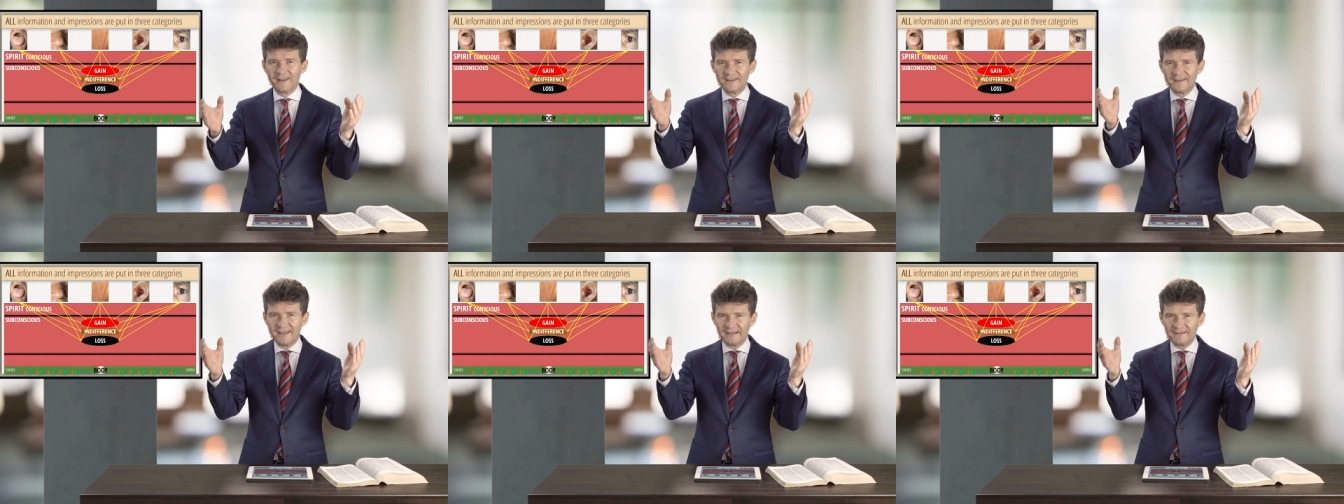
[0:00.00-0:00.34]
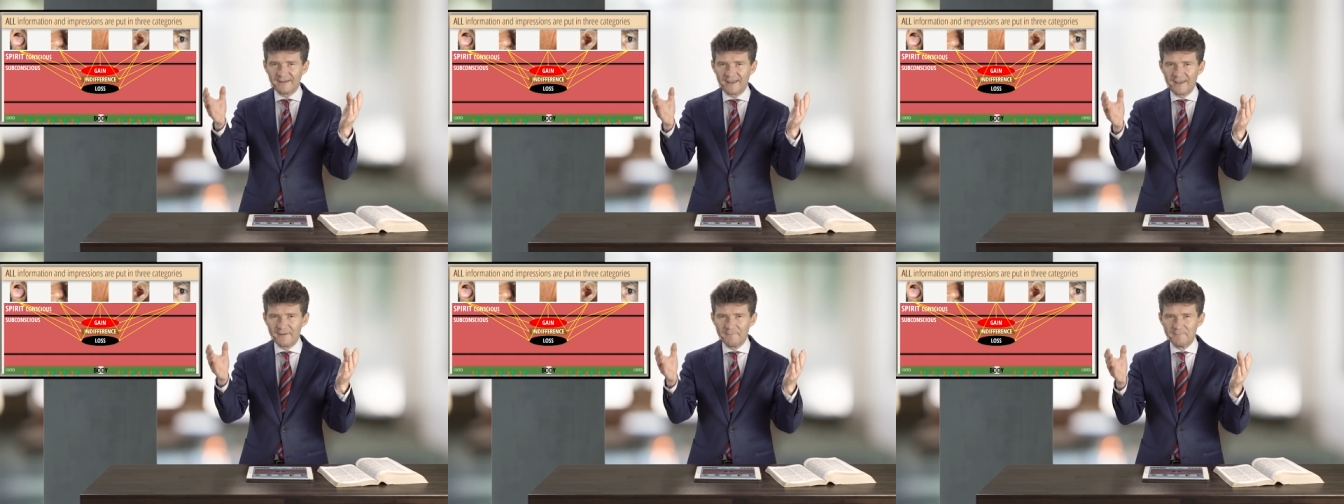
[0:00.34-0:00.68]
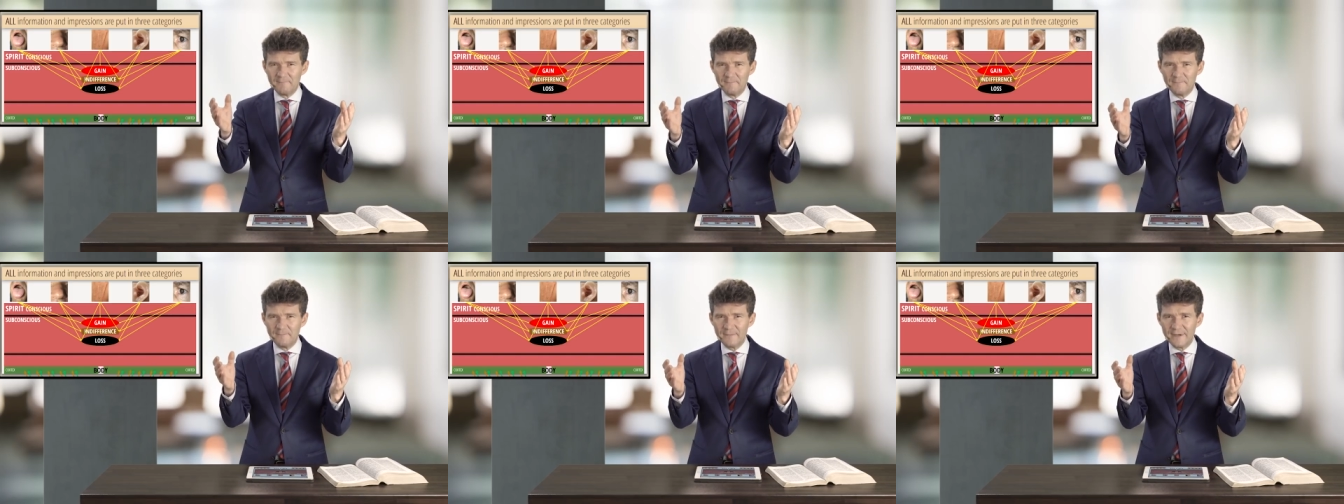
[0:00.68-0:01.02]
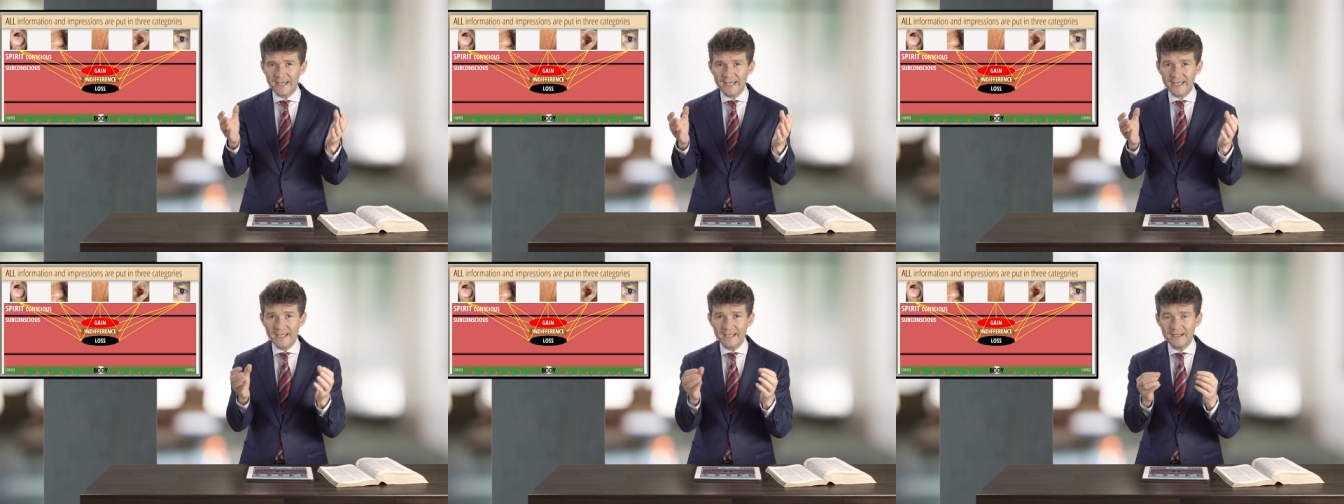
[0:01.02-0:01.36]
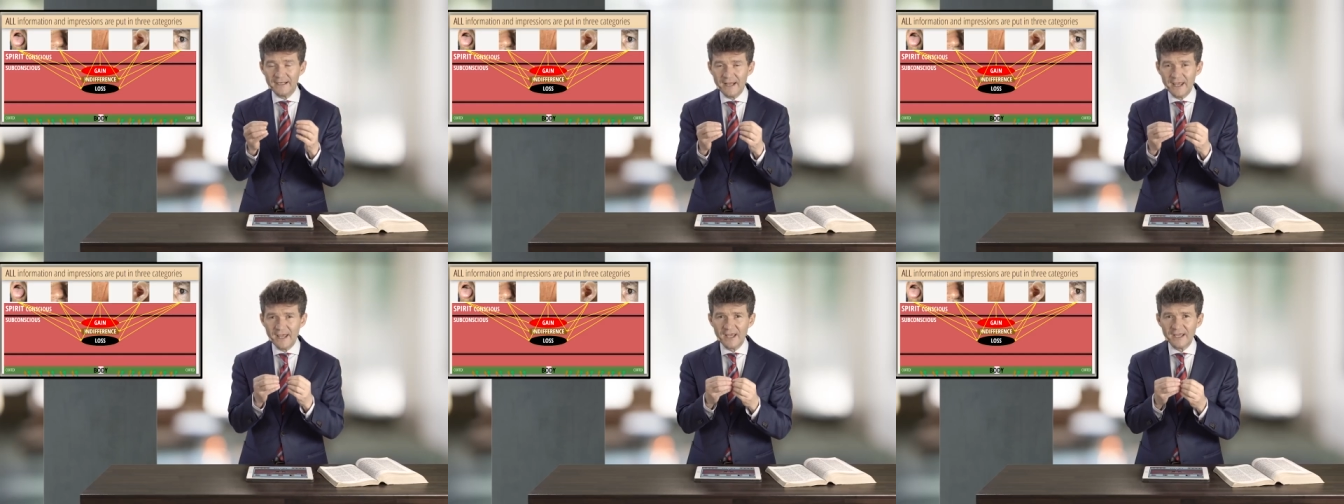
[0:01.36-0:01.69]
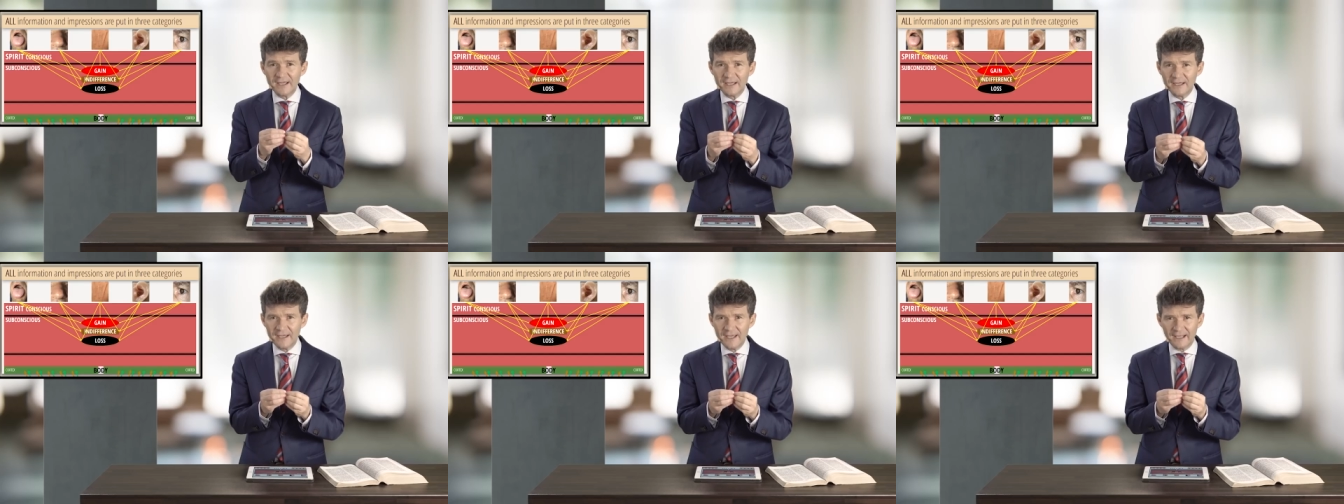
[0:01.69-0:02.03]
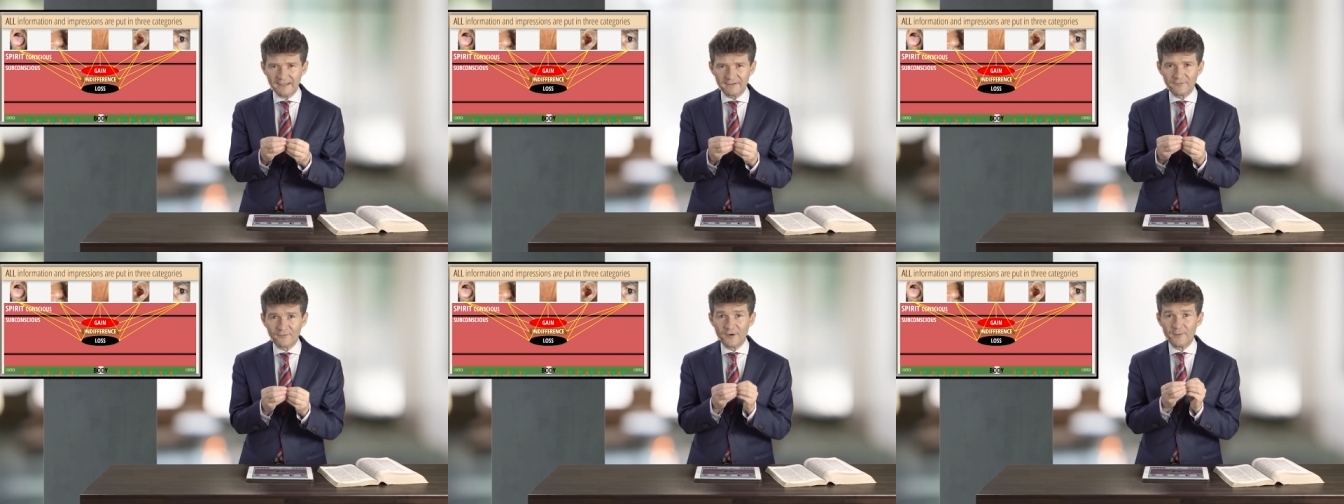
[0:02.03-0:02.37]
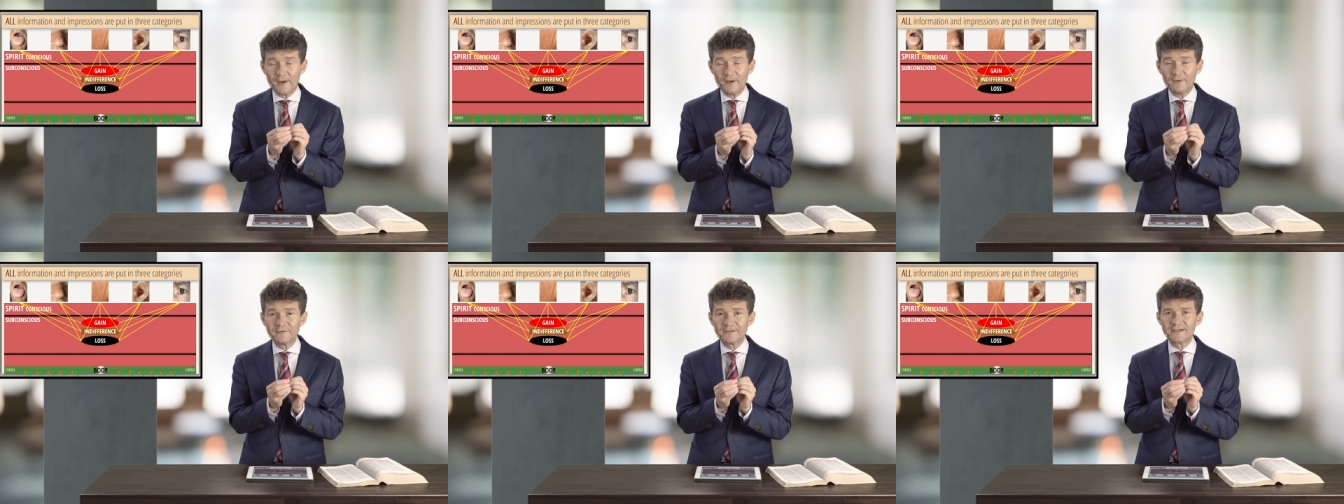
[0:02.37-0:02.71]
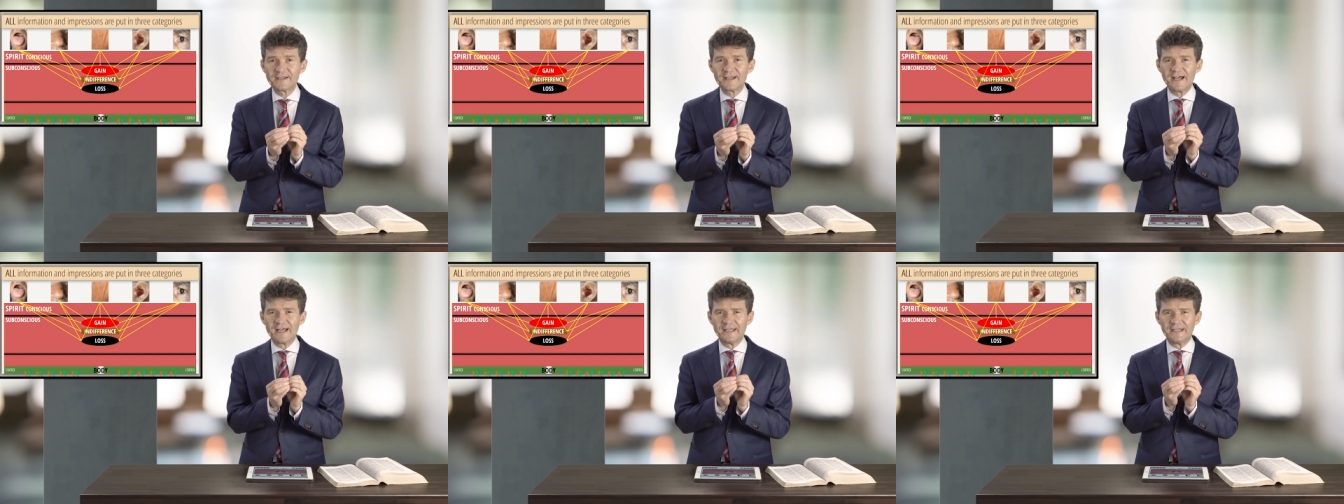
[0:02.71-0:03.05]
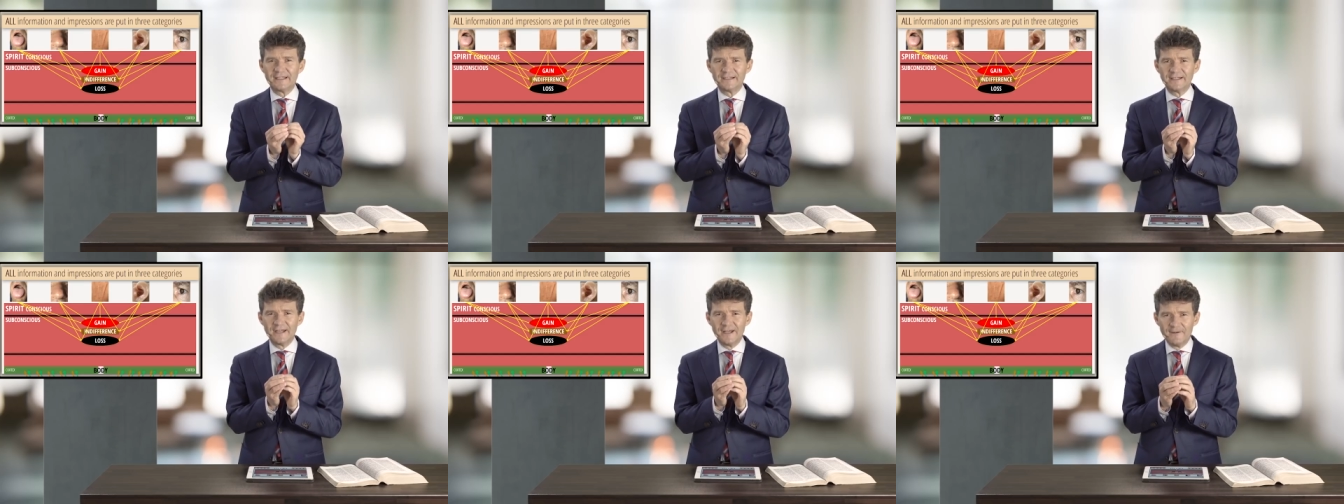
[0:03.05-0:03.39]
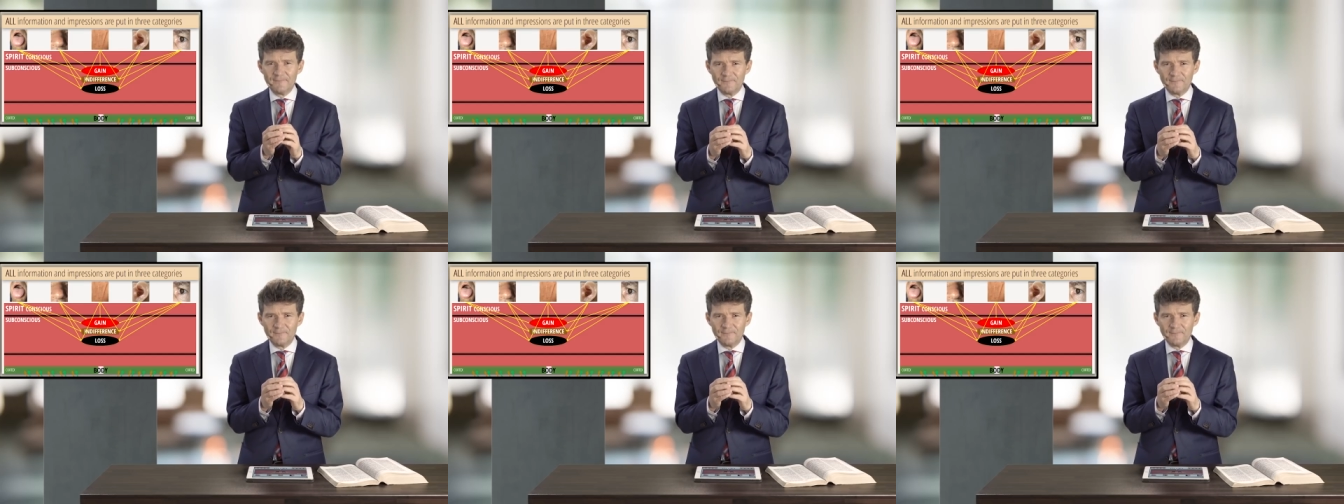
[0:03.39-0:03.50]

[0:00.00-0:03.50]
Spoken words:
that men get from outside,